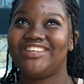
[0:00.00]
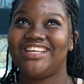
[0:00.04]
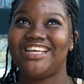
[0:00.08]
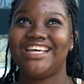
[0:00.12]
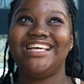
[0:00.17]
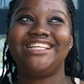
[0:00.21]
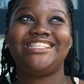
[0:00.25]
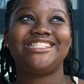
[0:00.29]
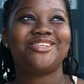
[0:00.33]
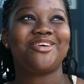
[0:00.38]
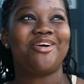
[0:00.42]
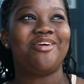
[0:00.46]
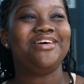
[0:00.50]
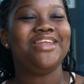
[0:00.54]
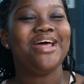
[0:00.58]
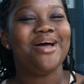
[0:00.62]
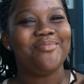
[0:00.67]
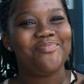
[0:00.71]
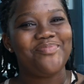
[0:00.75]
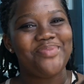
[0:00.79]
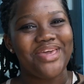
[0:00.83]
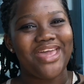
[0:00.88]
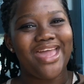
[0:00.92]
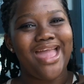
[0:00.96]
it's
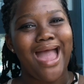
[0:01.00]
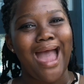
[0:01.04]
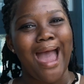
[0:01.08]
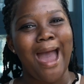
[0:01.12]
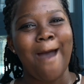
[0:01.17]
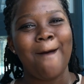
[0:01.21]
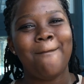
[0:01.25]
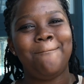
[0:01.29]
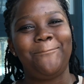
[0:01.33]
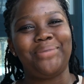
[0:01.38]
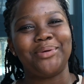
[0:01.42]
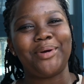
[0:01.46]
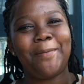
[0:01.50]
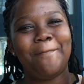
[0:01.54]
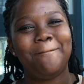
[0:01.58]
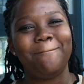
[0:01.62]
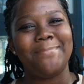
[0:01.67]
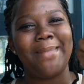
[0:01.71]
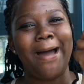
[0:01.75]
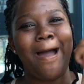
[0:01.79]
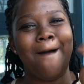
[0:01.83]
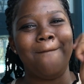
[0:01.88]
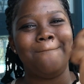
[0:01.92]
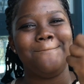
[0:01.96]
gonna be up,
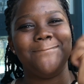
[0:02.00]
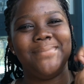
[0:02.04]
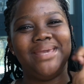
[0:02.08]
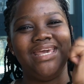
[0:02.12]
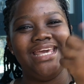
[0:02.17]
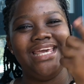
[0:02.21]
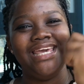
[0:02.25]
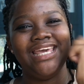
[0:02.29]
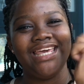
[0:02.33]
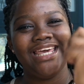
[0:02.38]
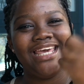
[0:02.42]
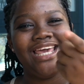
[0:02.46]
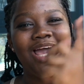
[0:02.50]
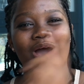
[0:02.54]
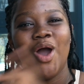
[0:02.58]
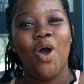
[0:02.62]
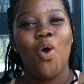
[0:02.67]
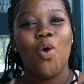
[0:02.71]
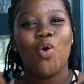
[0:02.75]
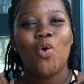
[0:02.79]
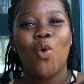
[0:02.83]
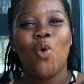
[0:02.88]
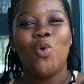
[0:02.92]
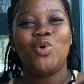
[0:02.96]
mommy.
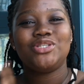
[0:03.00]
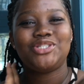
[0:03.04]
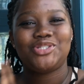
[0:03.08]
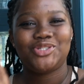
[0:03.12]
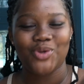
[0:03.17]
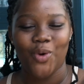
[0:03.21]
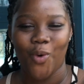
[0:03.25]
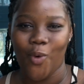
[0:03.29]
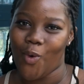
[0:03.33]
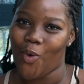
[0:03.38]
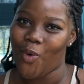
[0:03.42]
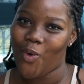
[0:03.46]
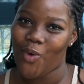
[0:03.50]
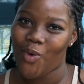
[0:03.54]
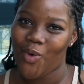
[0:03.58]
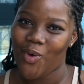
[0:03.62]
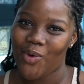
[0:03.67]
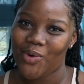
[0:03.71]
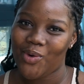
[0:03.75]
Kuso.